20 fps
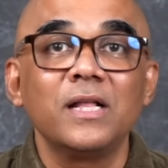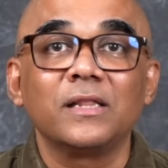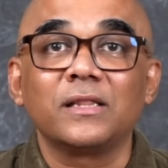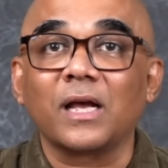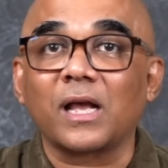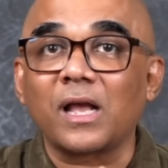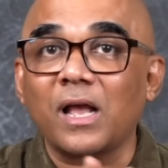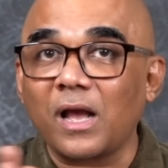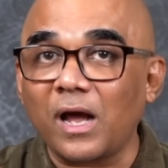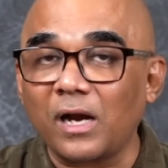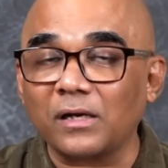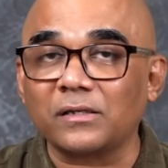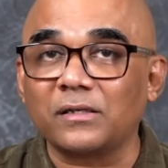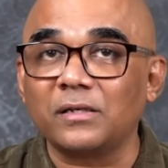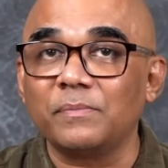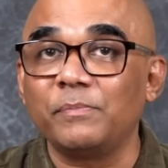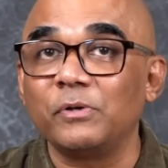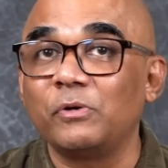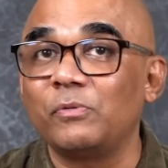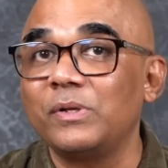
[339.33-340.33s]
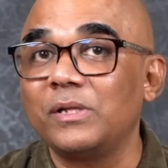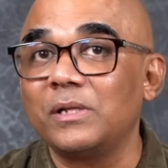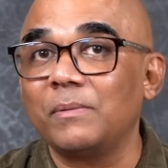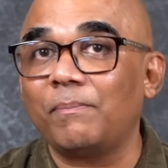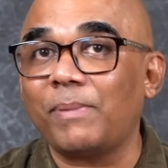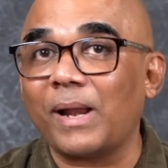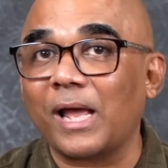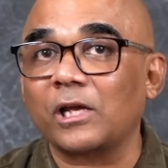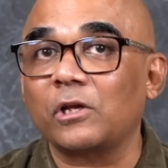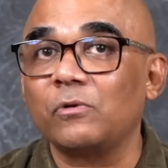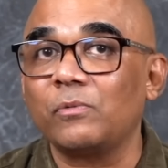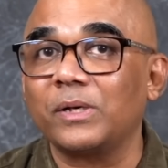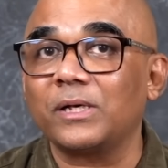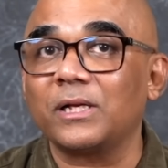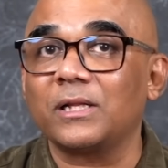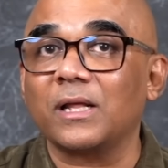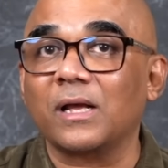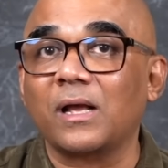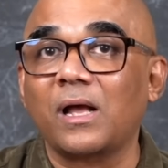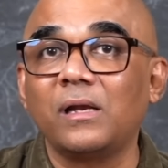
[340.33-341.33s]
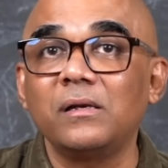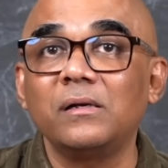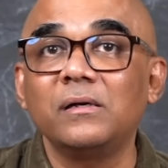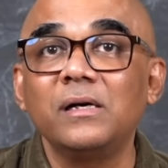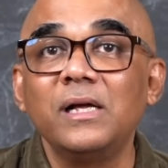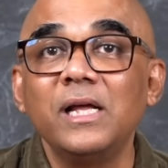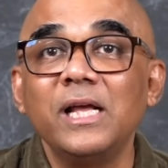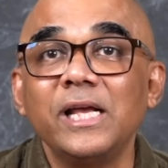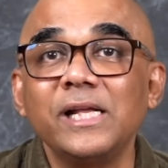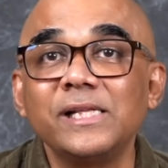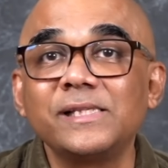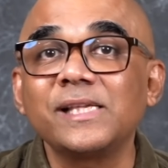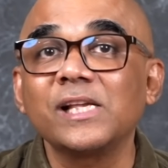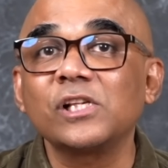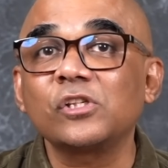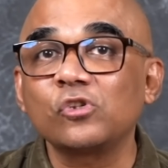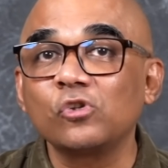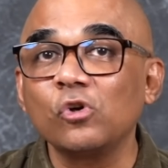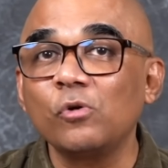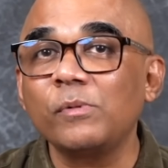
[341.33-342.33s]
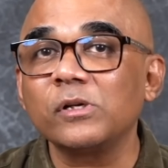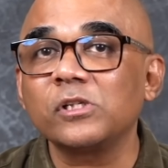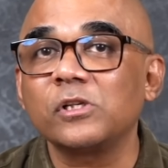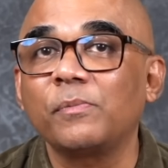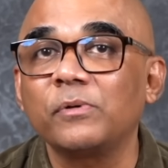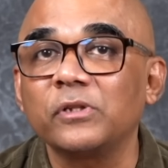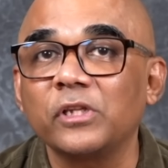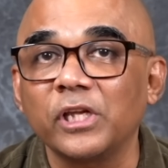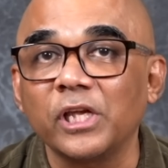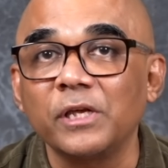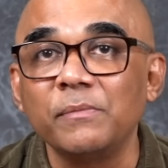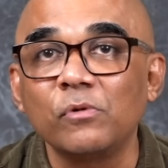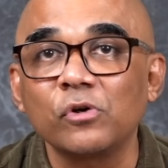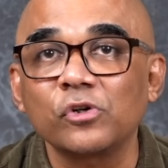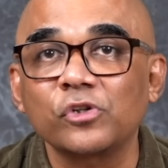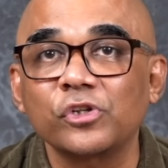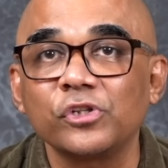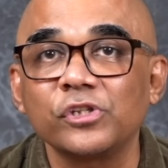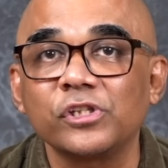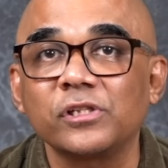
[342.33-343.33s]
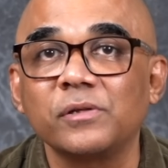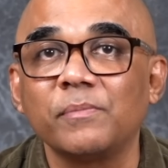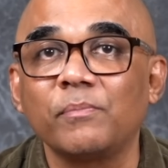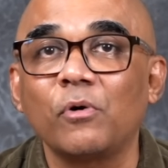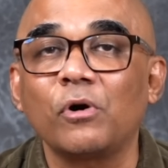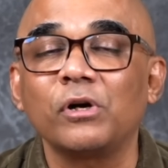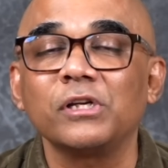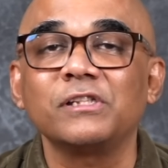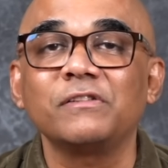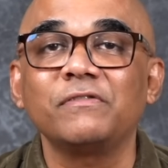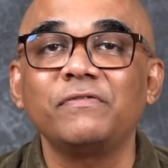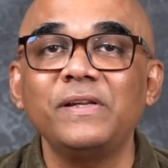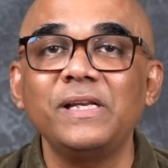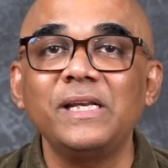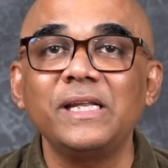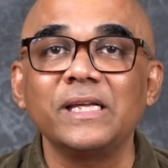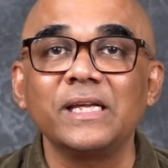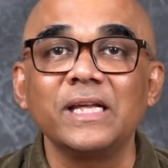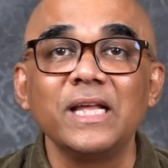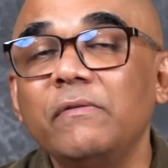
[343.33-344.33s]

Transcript: The cut between the black and white and the color, it says so much about the emotions the boy is feeling.